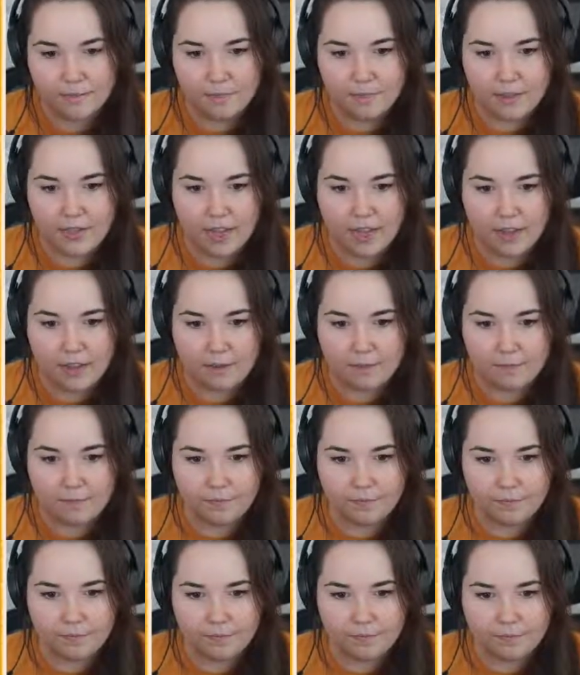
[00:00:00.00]

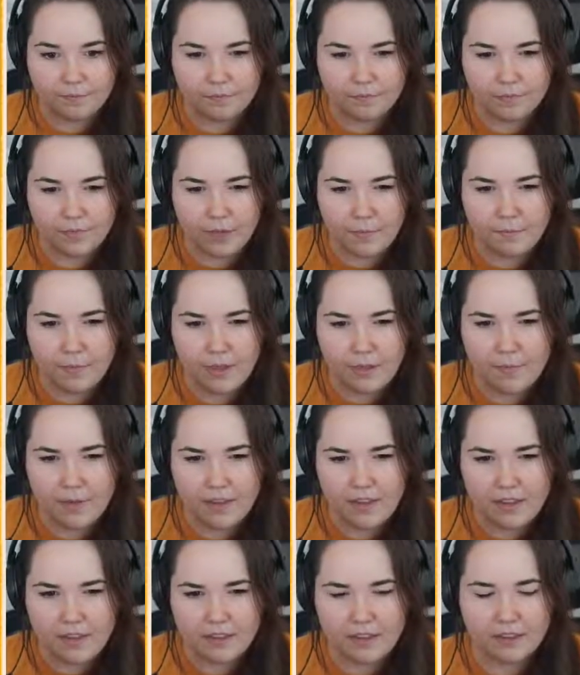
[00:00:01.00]

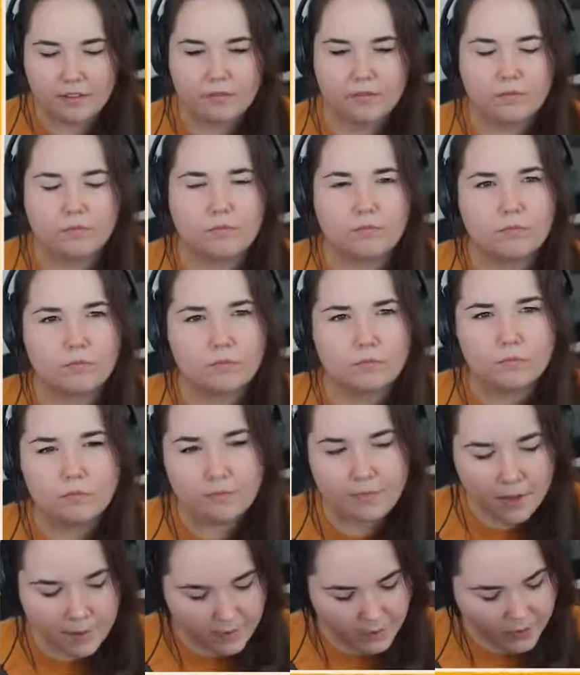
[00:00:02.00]
Maybe
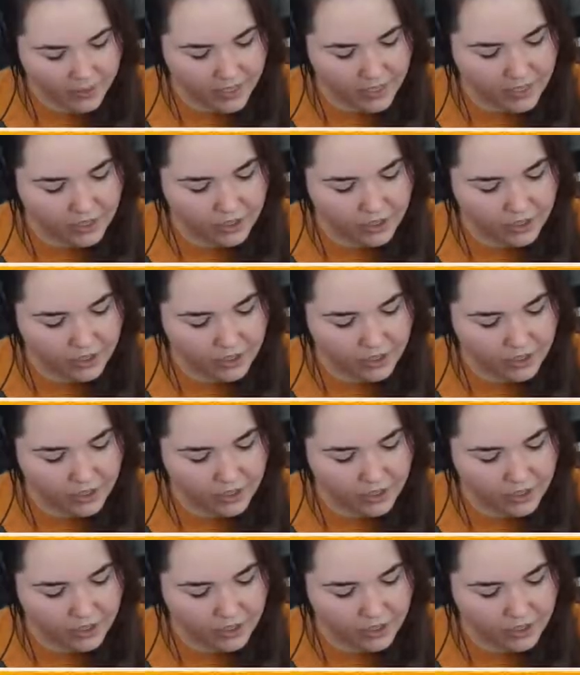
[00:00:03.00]
what I could